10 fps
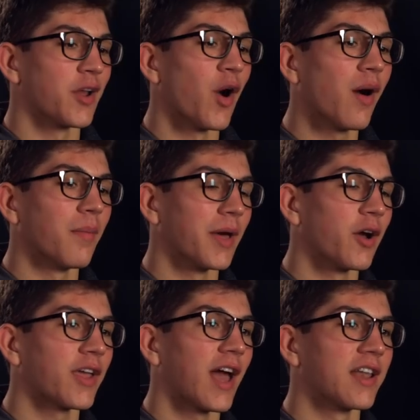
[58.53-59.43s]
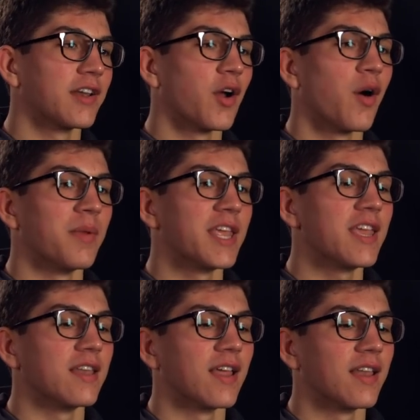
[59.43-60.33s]
go home. Like okay, I need to go home and
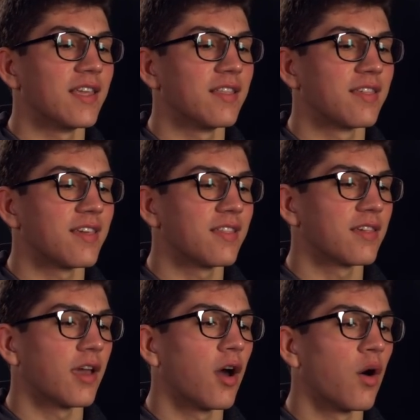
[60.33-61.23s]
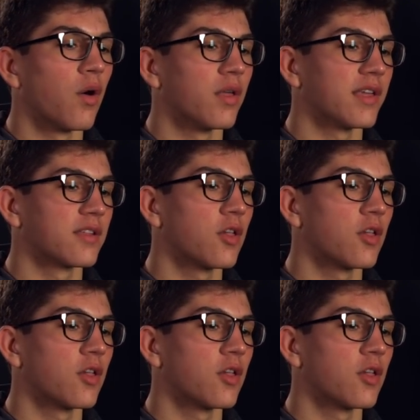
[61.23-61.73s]
eat, and he'd he'd say, oh, it